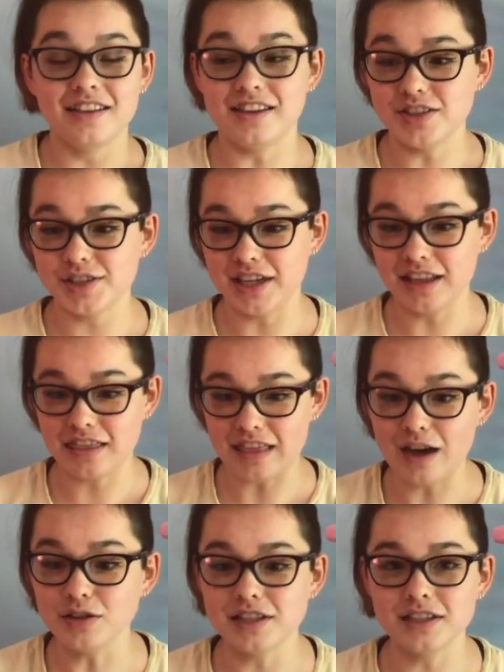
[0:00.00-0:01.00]
There's
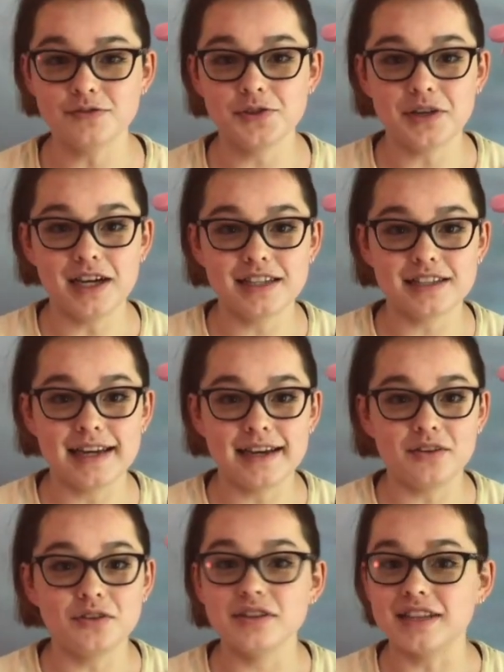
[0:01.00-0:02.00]
1,000 of you guys
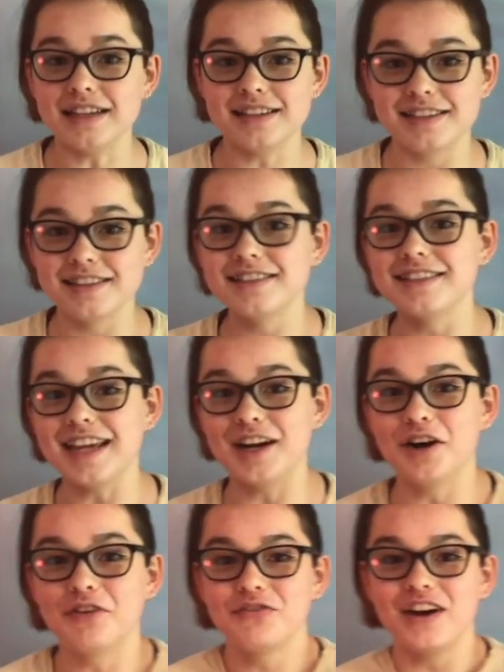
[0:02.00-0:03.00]
now. That's
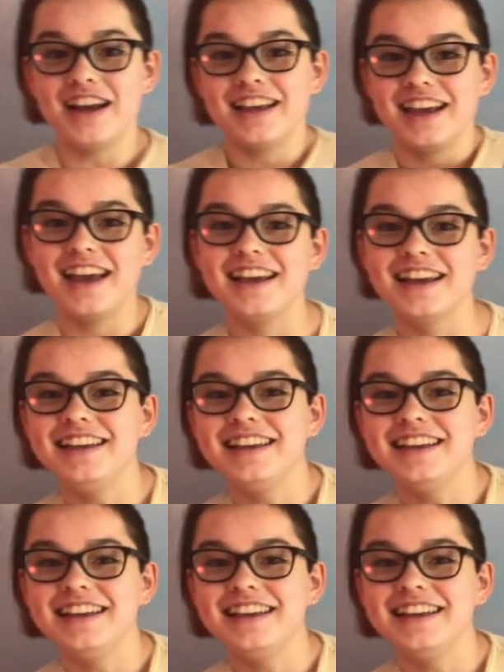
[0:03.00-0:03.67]
terrifying.